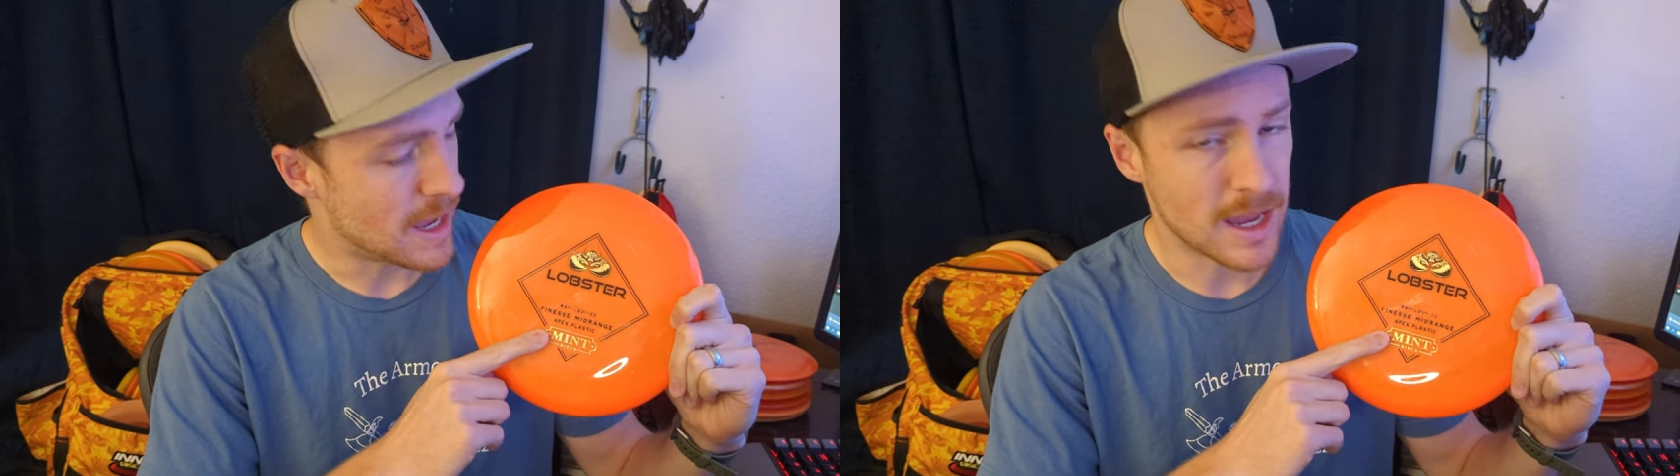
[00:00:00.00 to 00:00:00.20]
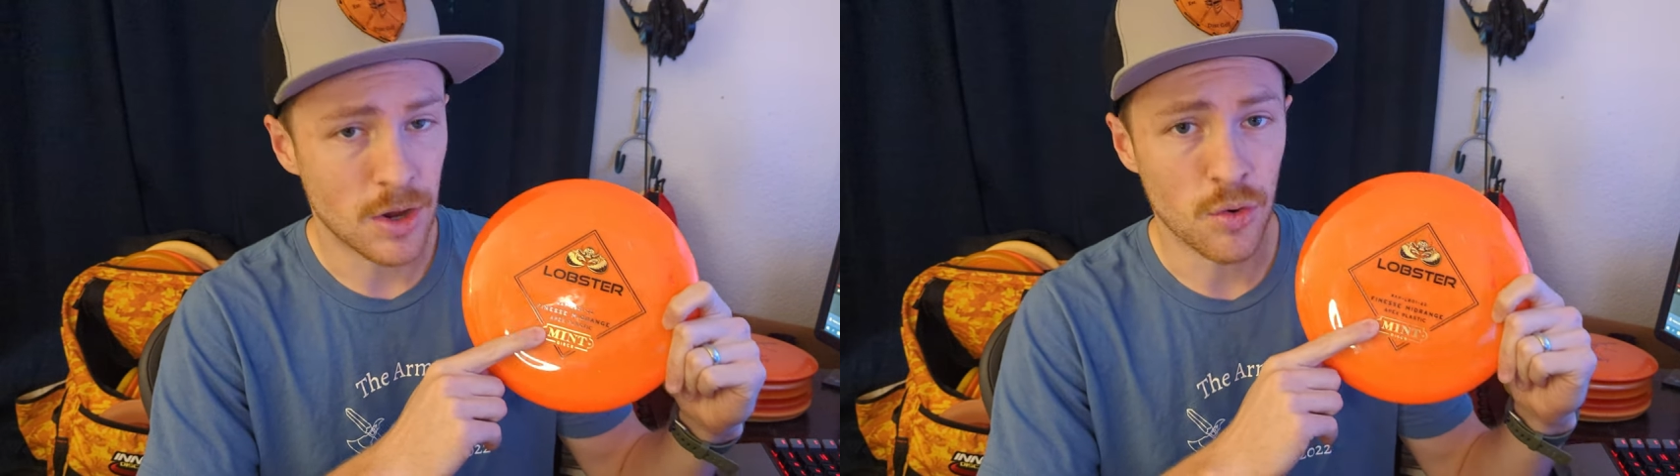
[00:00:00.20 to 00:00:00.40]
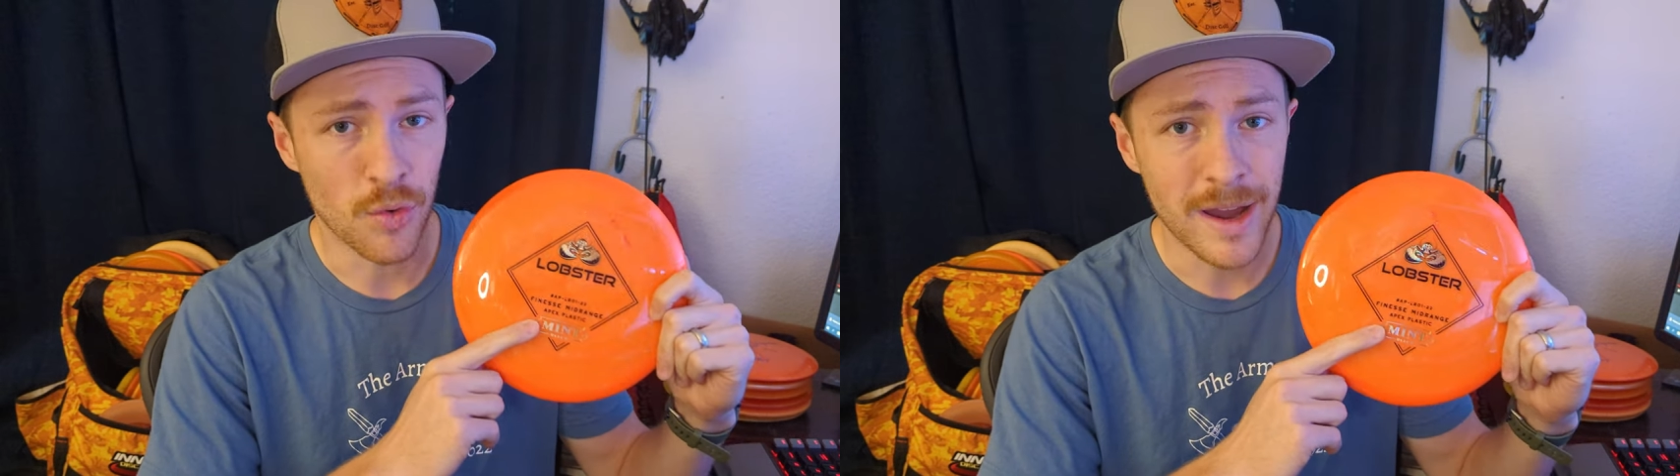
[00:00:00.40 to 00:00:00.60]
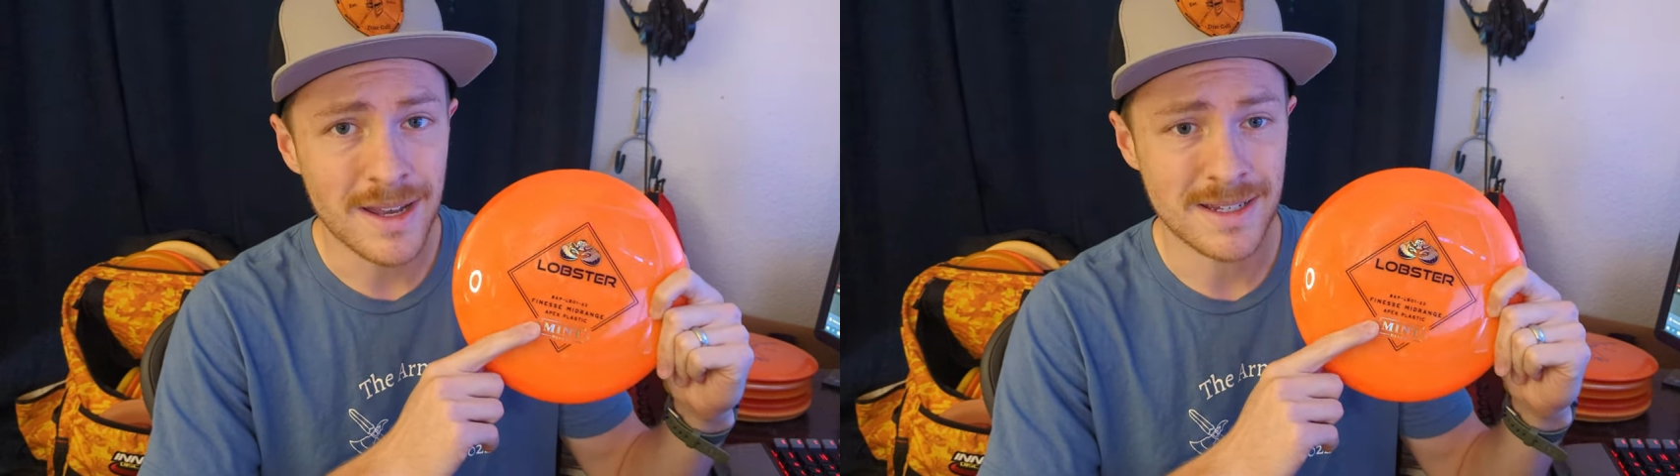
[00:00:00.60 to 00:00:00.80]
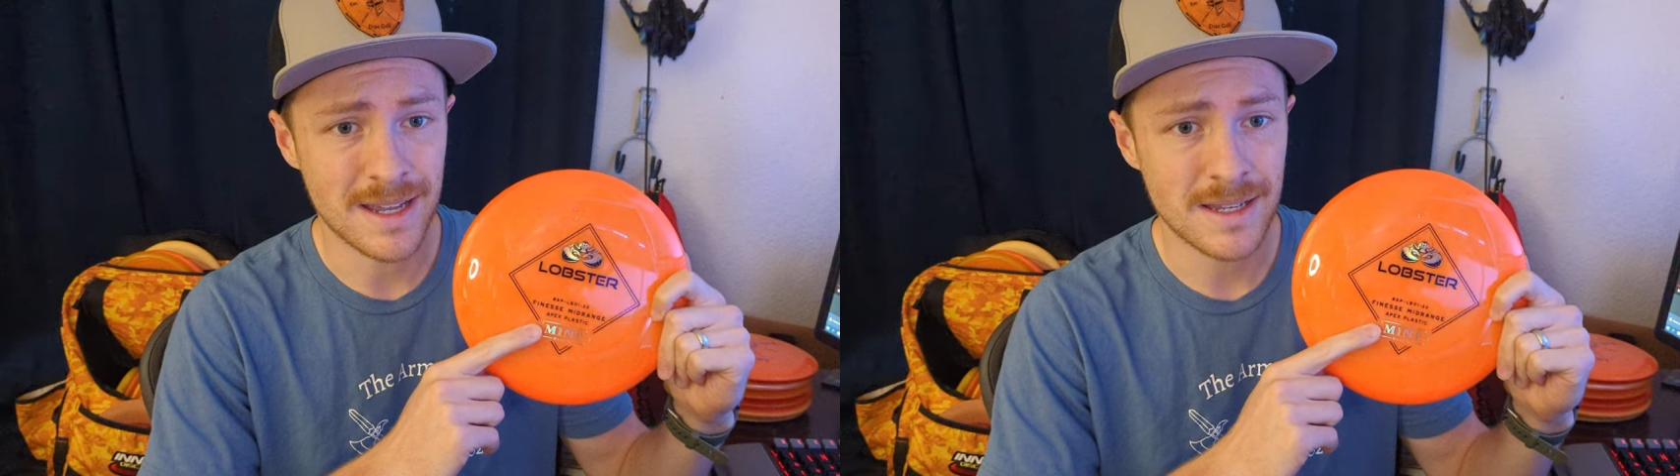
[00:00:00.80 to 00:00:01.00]
a
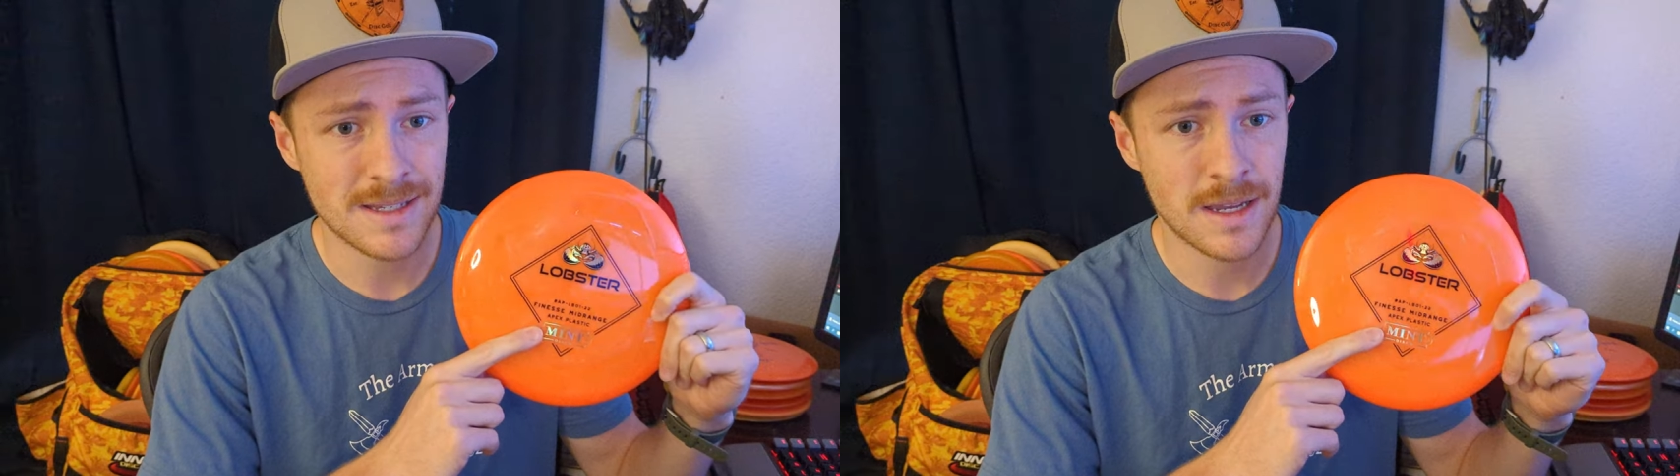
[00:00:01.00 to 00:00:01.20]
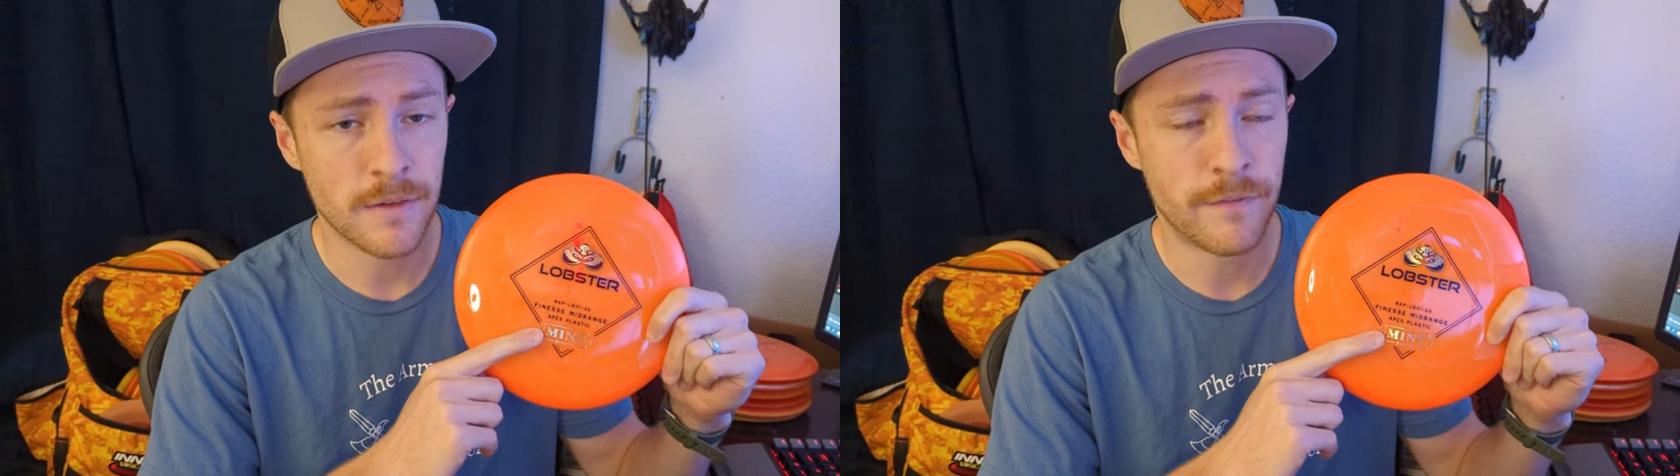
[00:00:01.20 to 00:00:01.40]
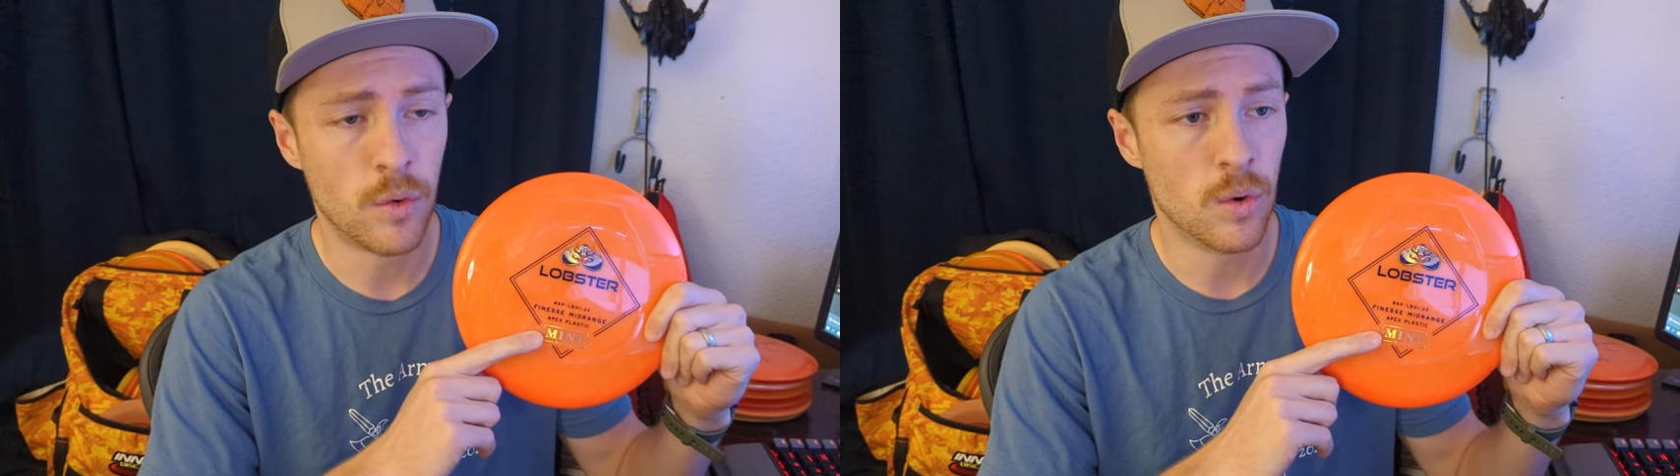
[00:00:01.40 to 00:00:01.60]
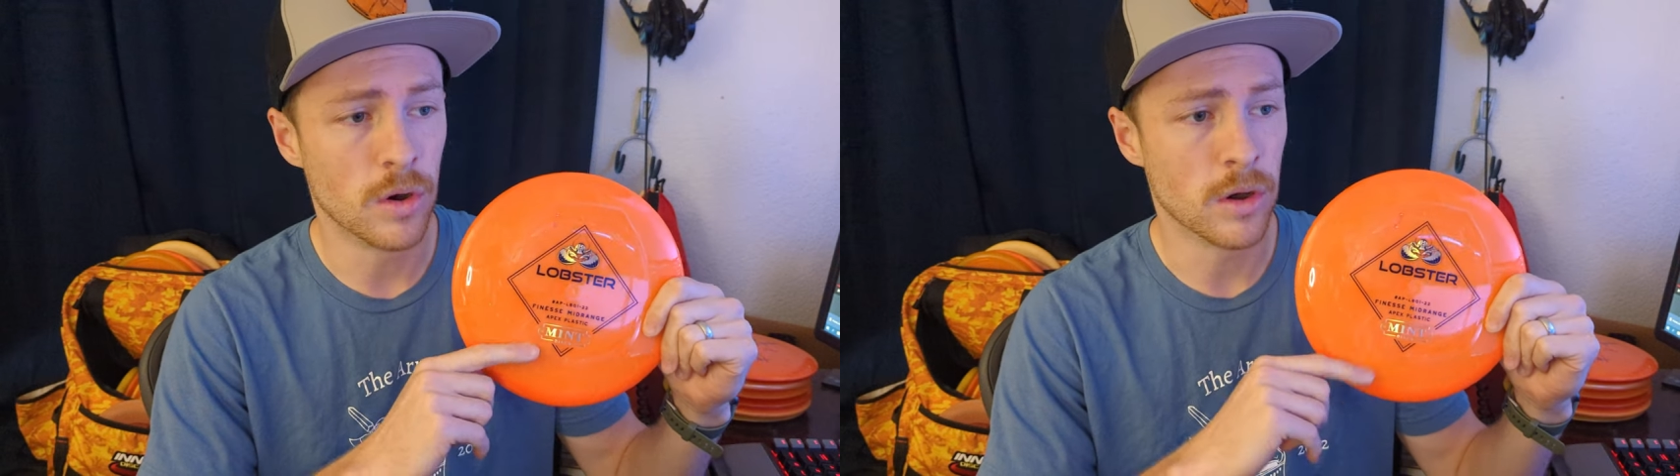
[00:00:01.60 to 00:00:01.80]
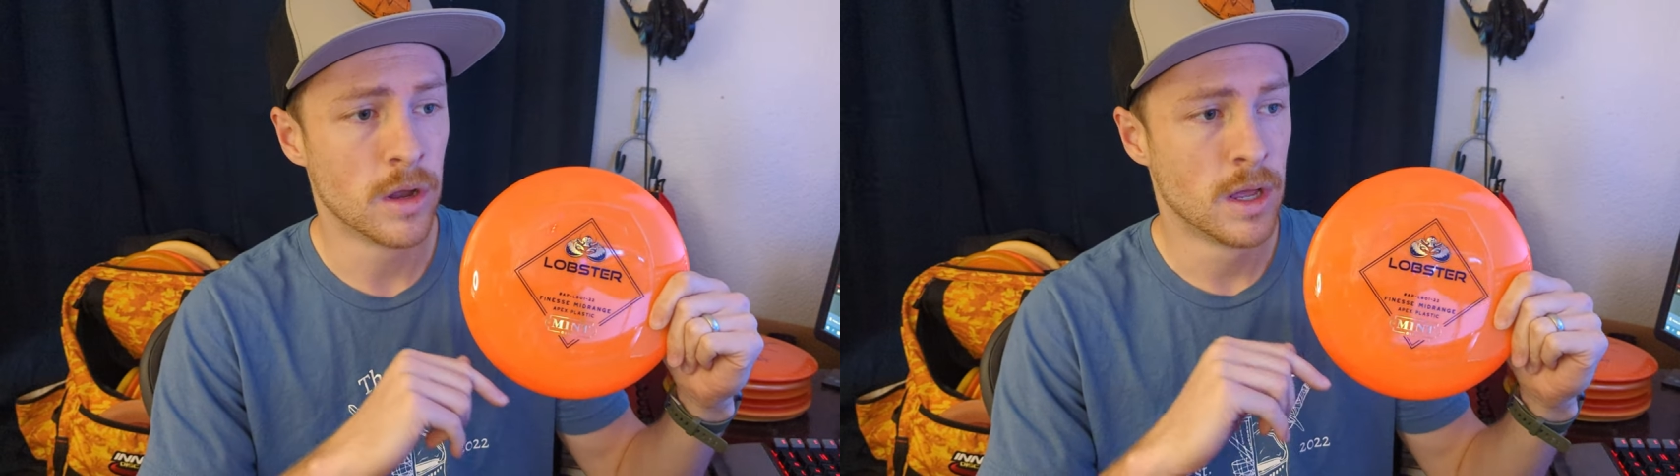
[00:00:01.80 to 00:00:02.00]
great disc
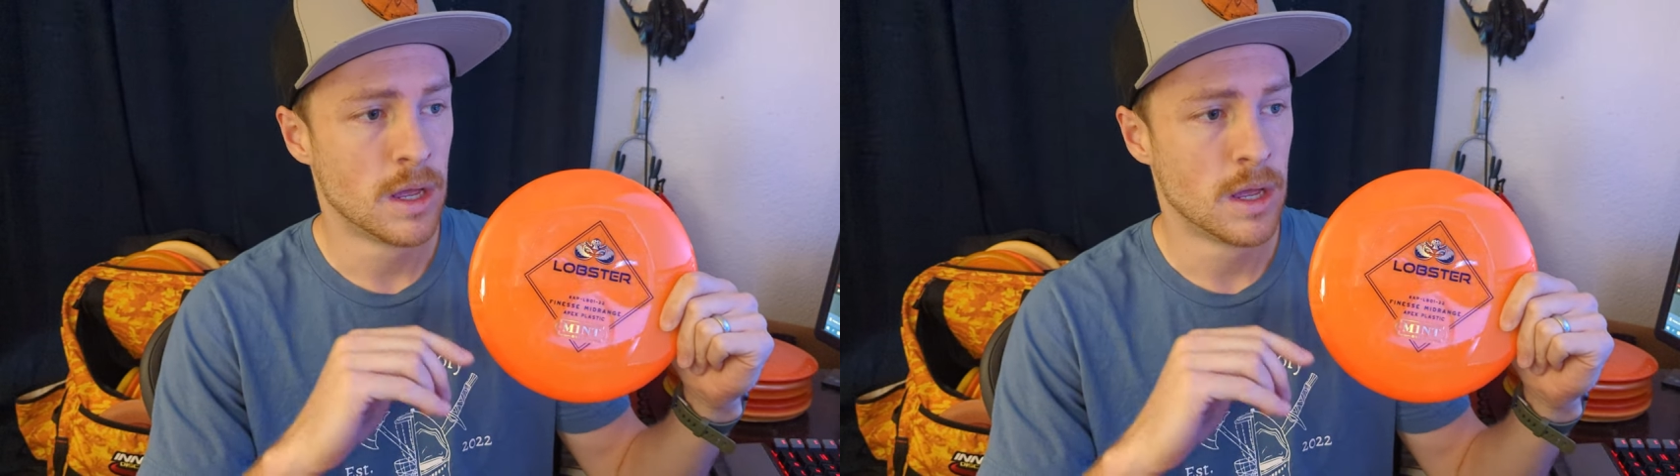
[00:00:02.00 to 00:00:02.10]
for